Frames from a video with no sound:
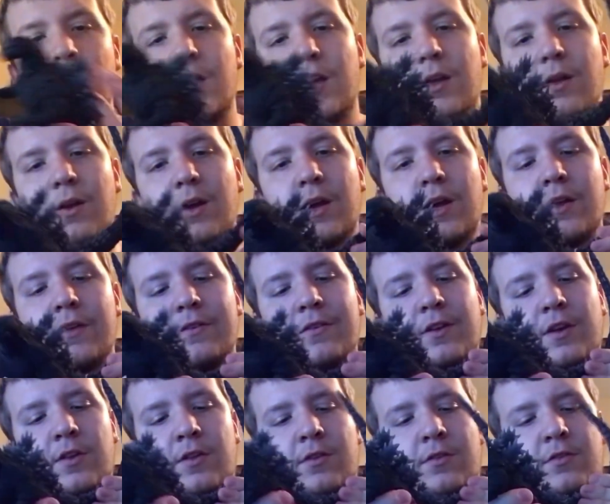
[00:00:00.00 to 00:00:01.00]
And I gotta
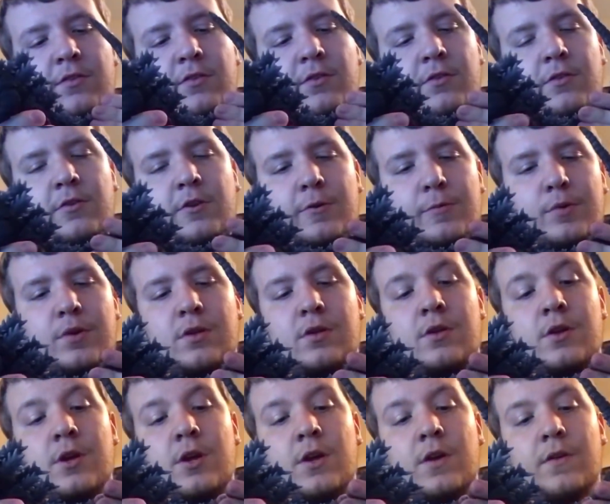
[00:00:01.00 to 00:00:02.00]
say, this is interpreted
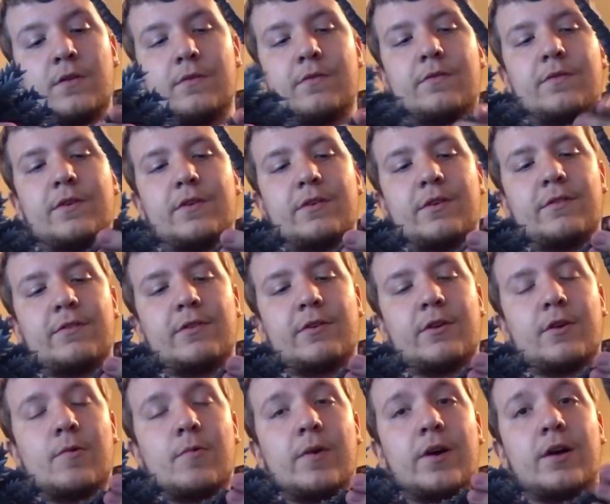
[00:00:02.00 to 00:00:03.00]
very,
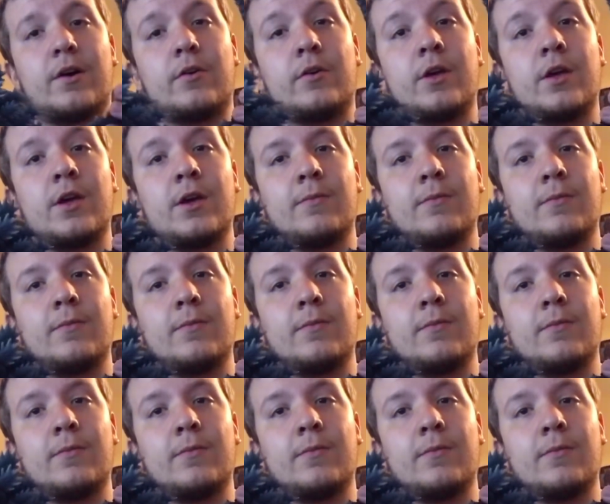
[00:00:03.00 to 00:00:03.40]
very well.